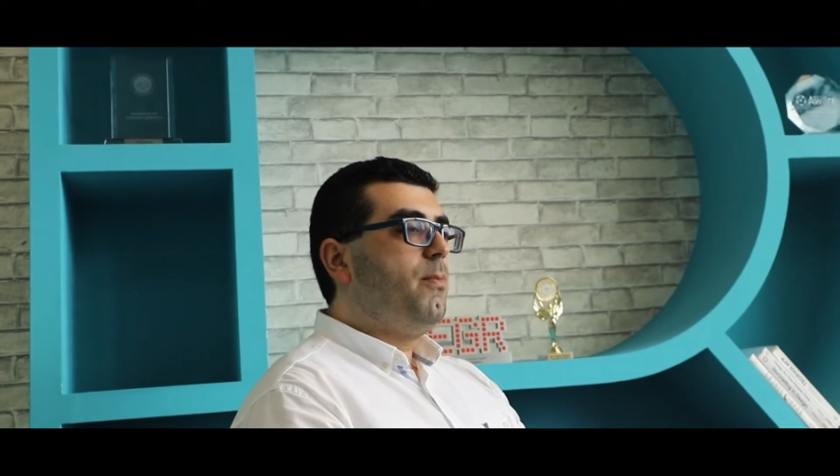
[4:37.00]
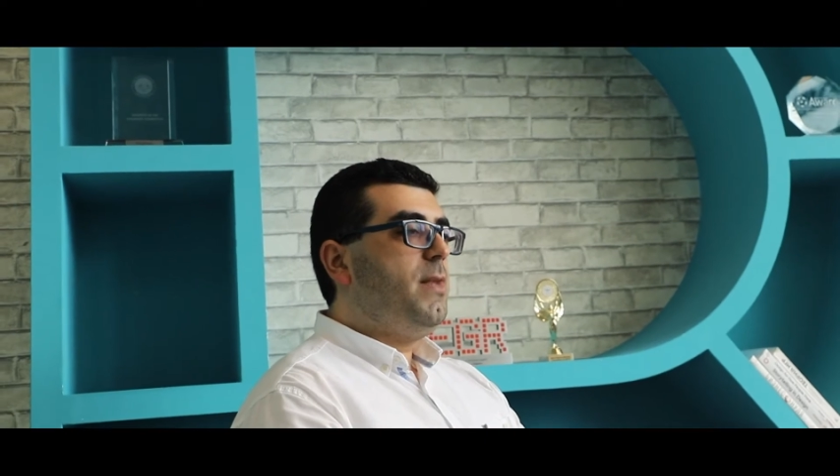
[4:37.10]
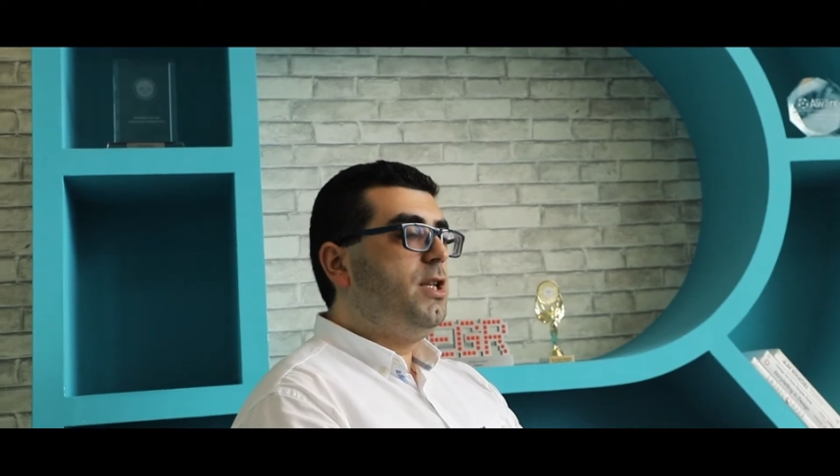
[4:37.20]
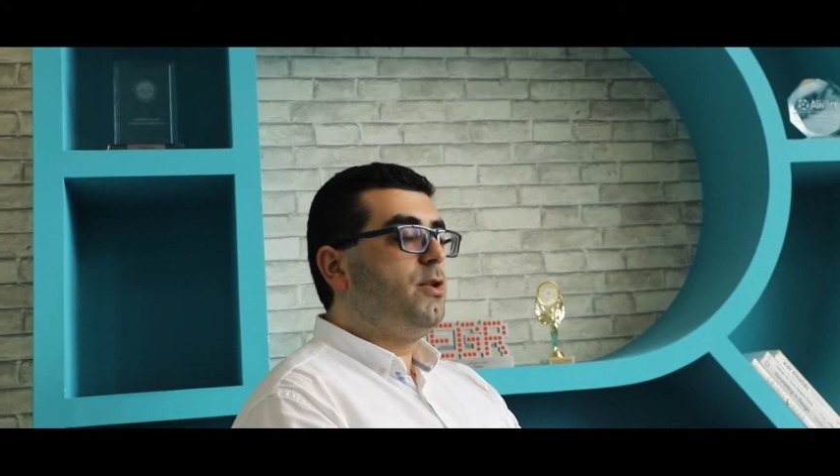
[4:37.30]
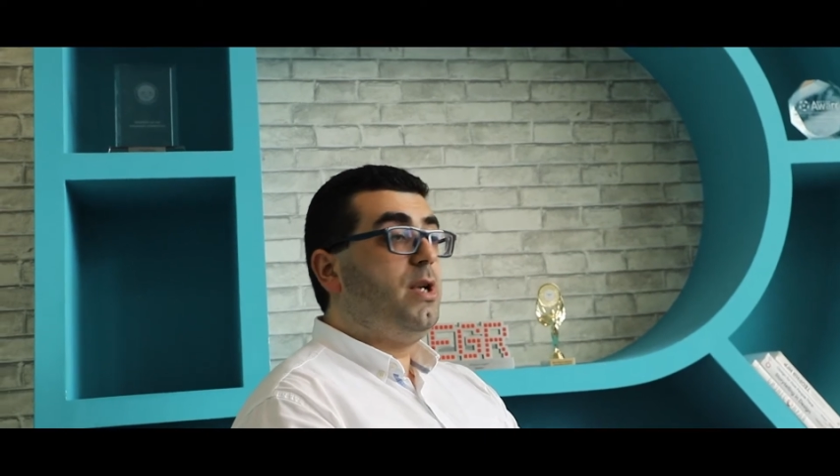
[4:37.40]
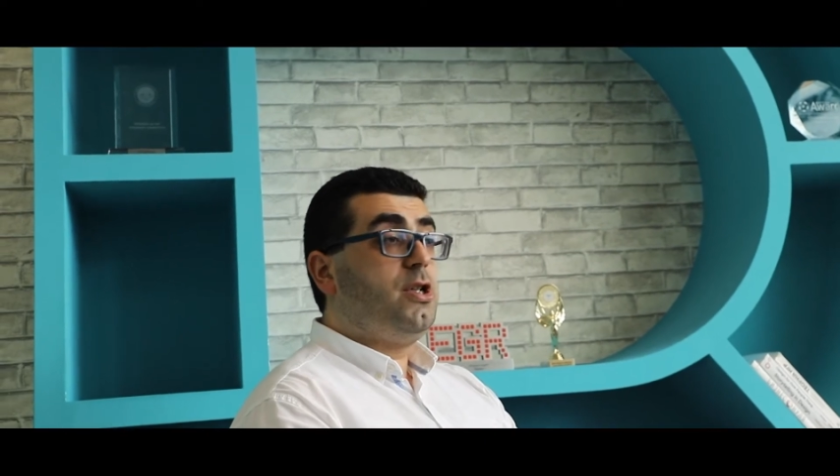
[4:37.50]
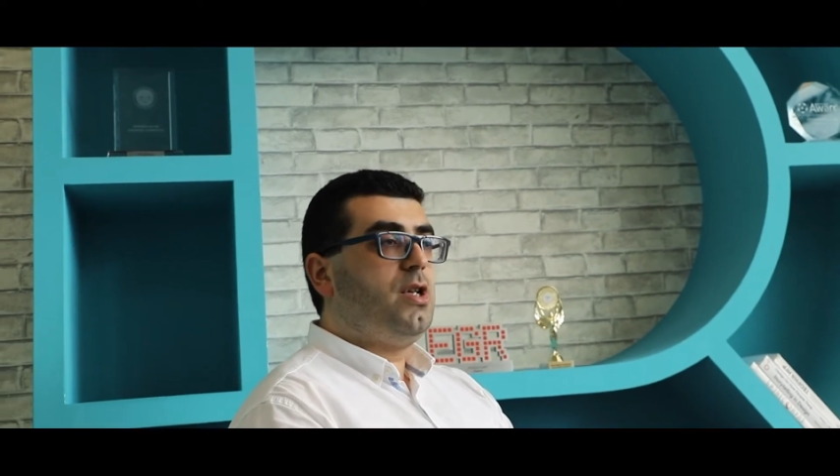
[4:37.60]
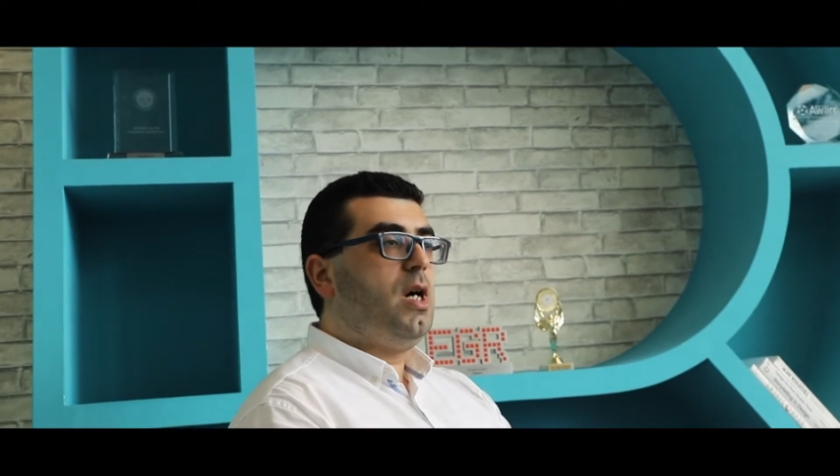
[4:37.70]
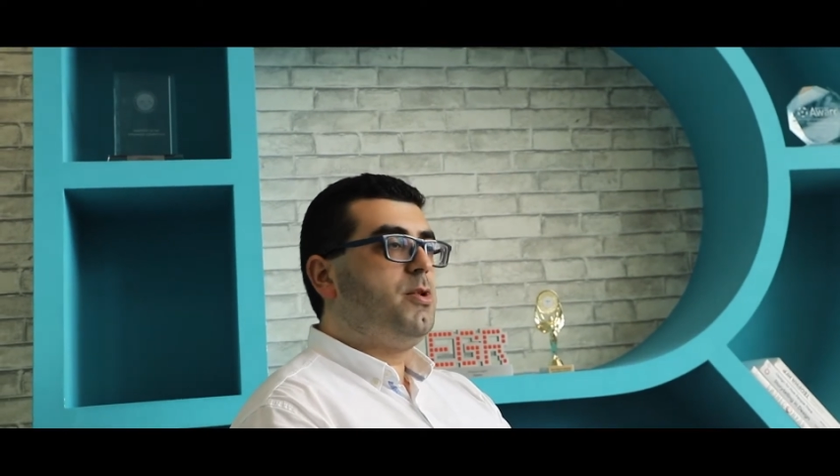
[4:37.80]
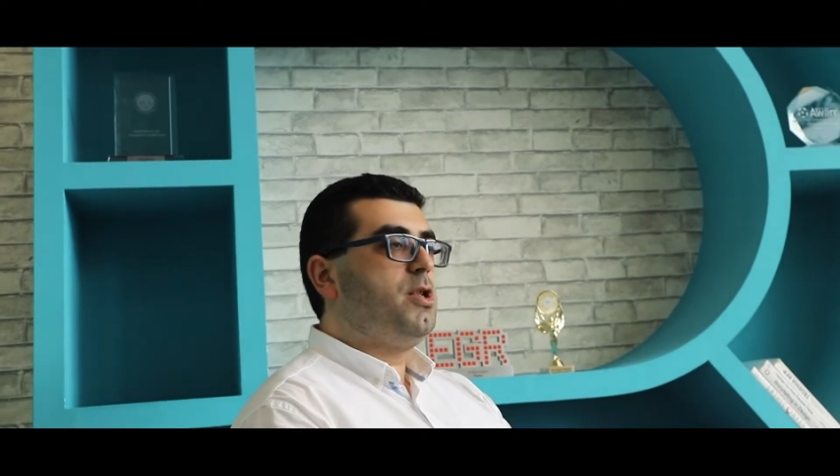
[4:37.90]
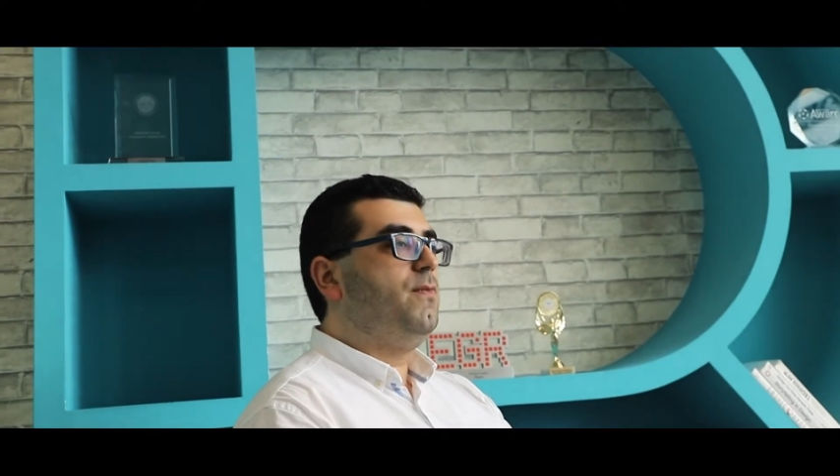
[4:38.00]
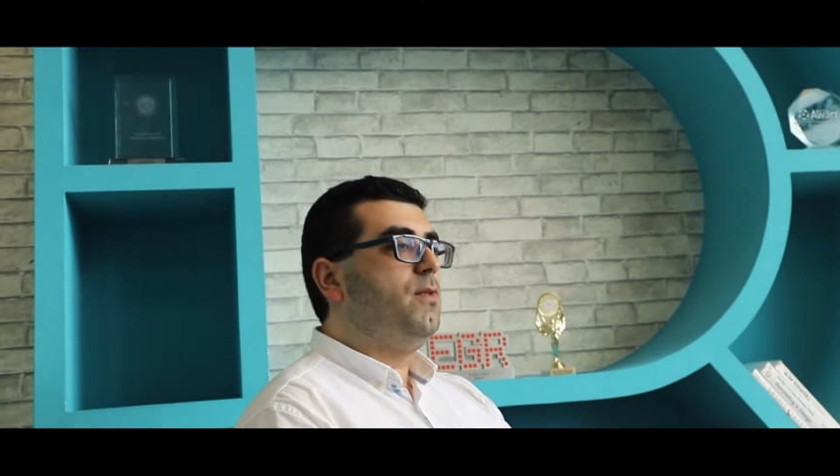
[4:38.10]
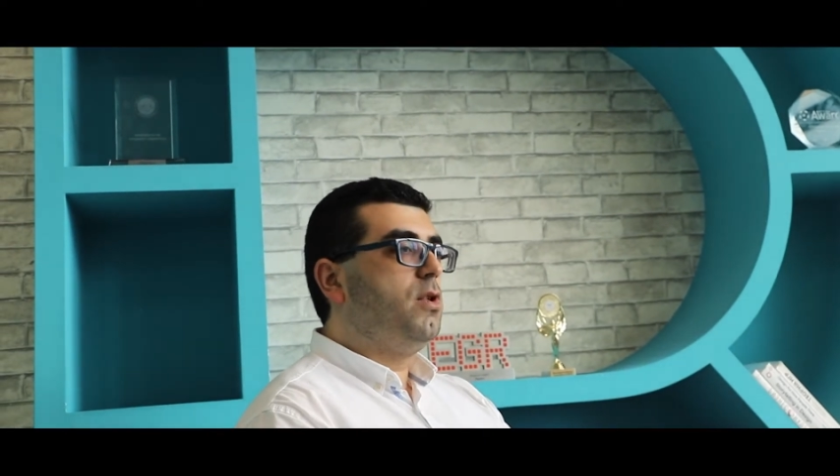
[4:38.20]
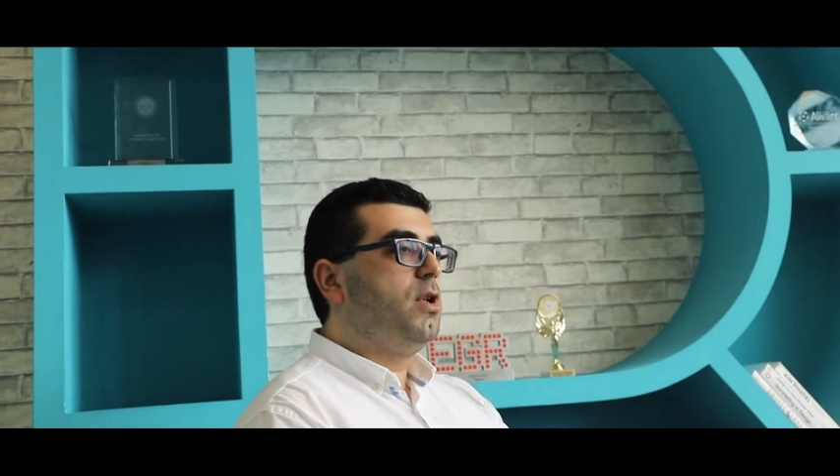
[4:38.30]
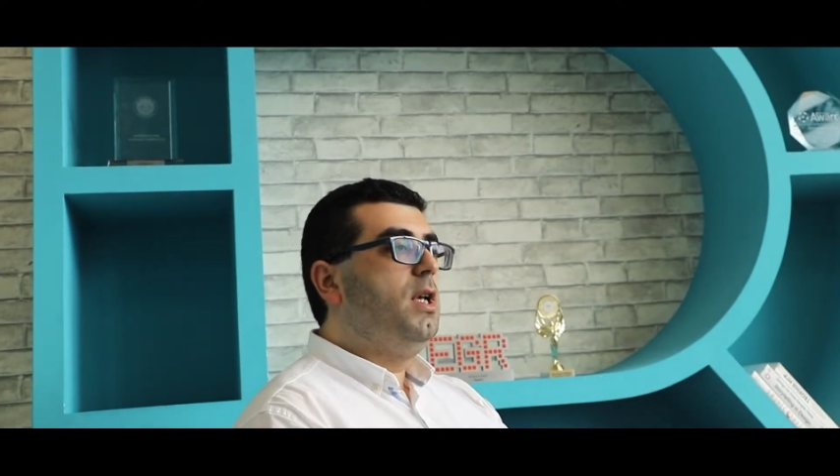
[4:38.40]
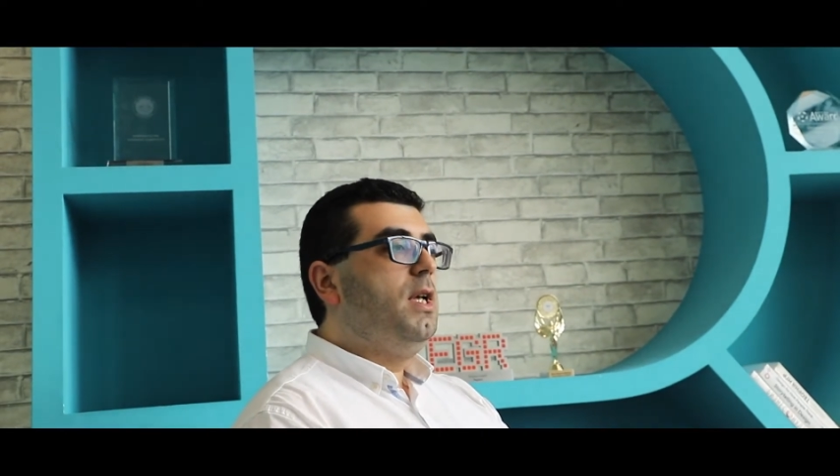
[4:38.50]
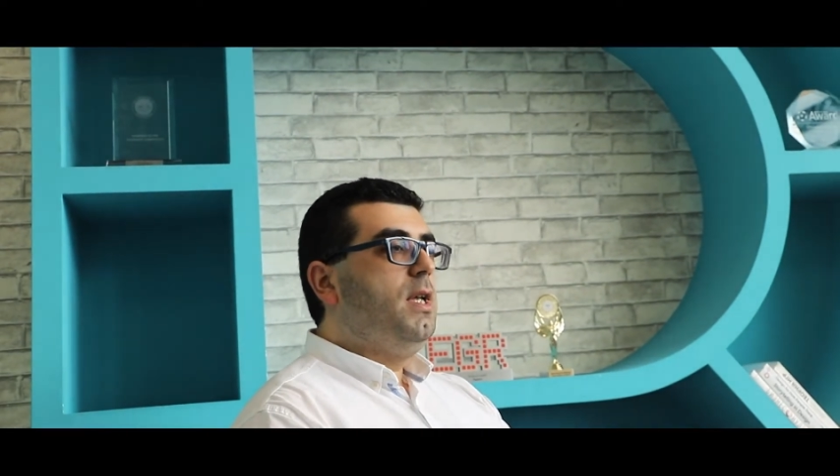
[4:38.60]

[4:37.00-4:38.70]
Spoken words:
integration option for